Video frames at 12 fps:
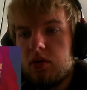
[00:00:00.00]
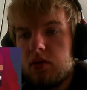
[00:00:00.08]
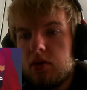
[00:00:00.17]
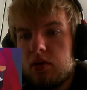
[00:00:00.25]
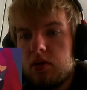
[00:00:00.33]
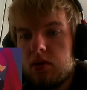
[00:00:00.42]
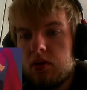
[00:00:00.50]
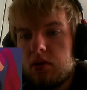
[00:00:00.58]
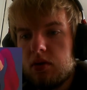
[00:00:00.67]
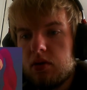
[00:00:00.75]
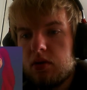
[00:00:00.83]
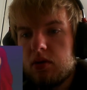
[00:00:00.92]

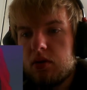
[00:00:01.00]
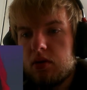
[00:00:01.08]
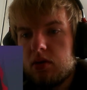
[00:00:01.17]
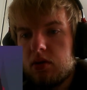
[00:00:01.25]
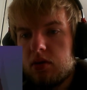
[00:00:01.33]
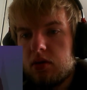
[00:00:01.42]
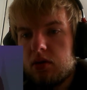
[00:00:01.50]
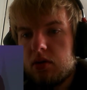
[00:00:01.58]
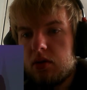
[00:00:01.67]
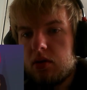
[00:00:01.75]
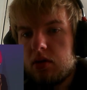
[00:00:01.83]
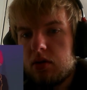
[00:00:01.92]

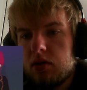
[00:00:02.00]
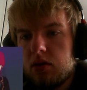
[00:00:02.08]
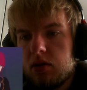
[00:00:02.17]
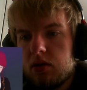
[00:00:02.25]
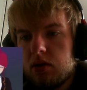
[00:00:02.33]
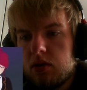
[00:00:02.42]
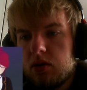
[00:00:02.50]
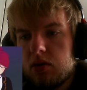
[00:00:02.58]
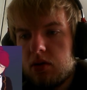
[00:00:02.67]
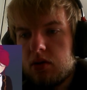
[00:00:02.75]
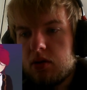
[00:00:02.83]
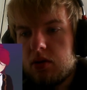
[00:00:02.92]

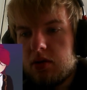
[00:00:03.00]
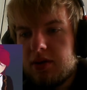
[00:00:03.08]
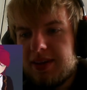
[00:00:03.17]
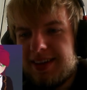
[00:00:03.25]
No one is speaking in this clip.